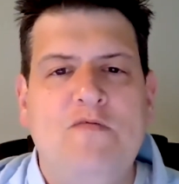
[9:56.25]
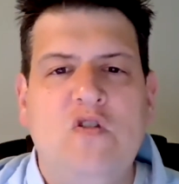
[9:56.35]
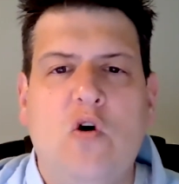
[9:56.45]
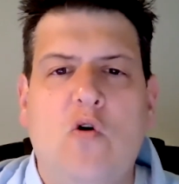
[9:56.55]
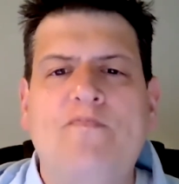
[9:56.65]

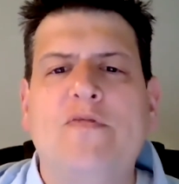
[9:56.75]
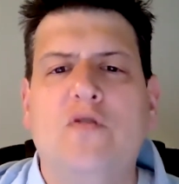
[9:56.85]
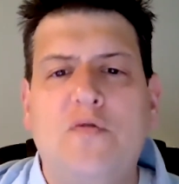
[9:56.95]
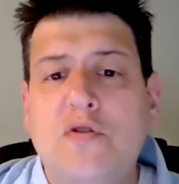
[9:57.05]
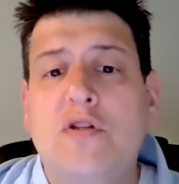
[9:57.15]
So
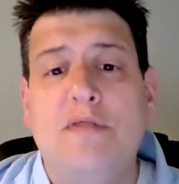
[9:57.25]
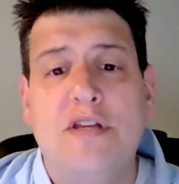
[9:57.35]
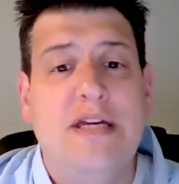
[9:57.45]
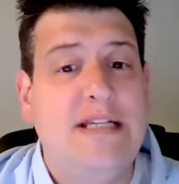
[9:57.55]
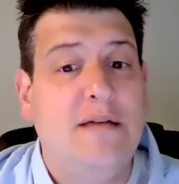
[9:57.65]
those are some of the
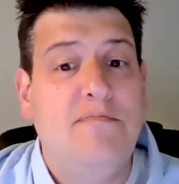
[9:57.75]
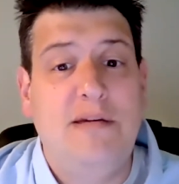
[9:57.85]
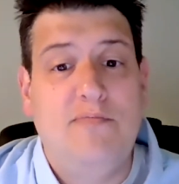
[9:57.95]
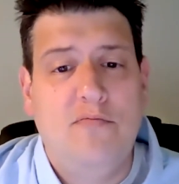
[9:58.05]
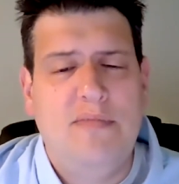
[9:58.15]
things that
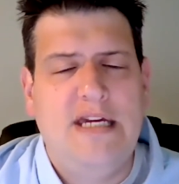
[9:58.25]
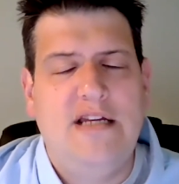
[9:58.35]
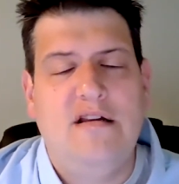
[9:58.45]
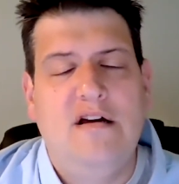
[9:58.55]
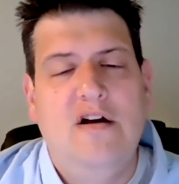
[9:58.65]
people
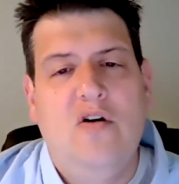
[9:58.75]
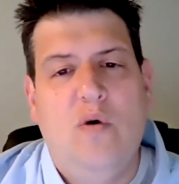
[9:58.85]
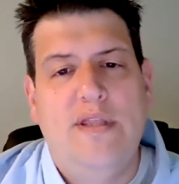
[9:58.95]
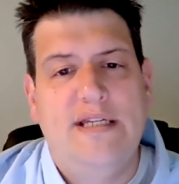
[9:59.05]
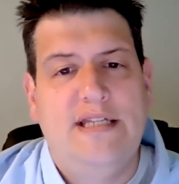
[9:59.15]
mean
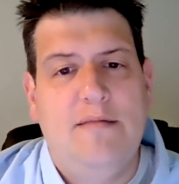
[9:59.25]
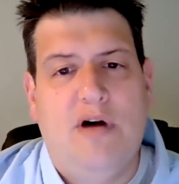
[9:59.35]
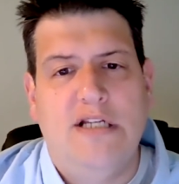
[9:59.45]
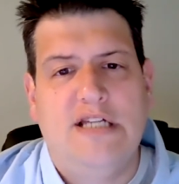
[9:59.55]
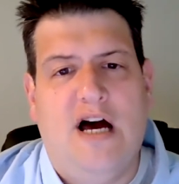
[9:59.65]
when they say
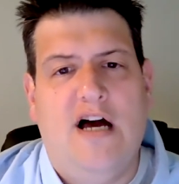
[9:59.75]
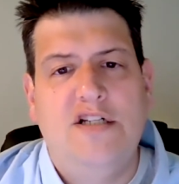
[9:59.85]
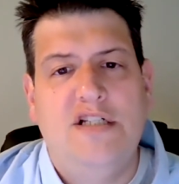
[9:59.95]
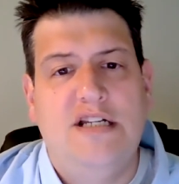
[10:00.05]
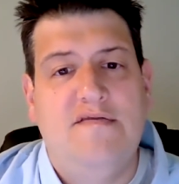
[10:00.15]

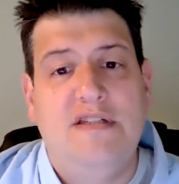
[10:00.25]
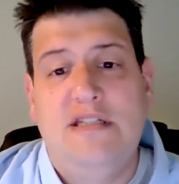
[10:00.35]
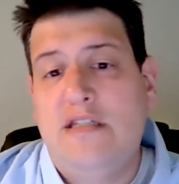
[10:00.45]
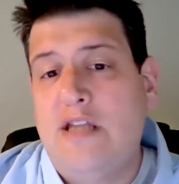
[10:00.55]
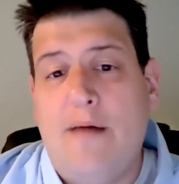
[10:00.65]
montage. And if this
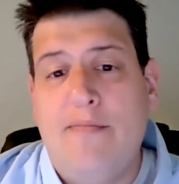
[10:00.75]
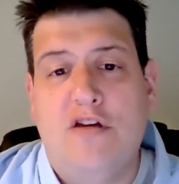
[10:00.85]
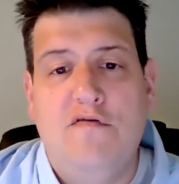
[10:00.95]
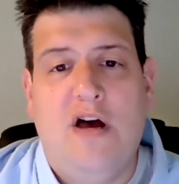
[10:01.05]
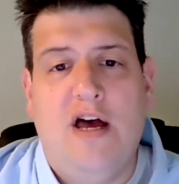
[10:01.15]
is a topic
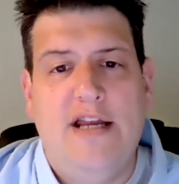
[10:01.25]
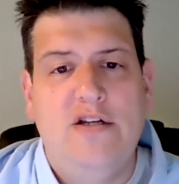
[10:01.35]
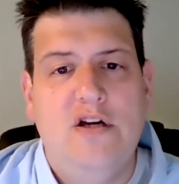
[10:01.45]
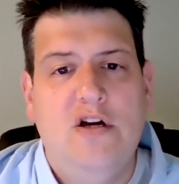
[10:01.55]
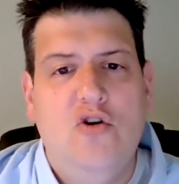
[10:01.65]
you
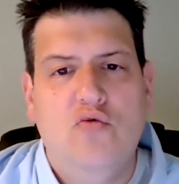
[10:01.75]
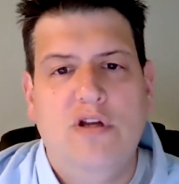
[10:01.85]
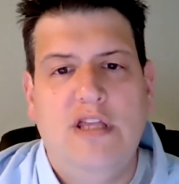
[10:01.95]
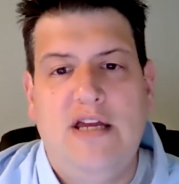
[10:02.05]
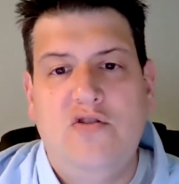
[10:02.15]
find
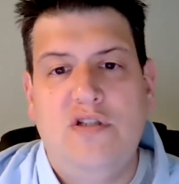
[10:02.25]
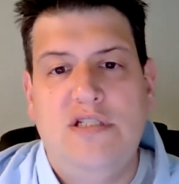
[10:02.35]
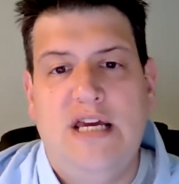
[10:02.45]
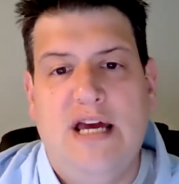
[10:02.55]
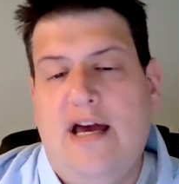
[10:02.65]
really
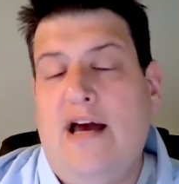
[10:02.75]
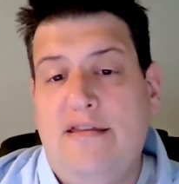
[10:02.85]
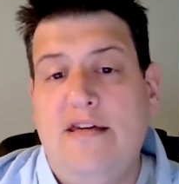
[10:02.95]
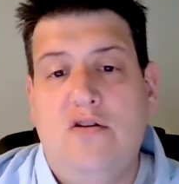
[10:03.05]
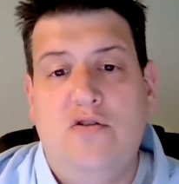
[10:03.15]
interesting, I
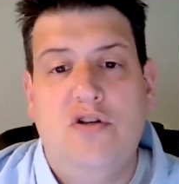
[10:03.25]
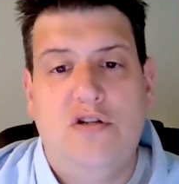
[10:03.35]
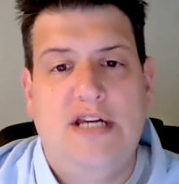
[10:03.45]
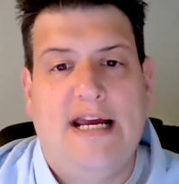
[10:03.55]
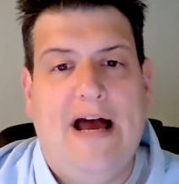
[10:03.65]
think you should
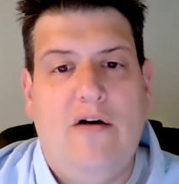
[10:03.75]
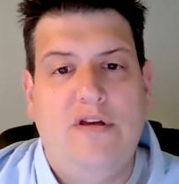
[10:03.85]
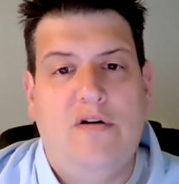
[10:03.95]
check out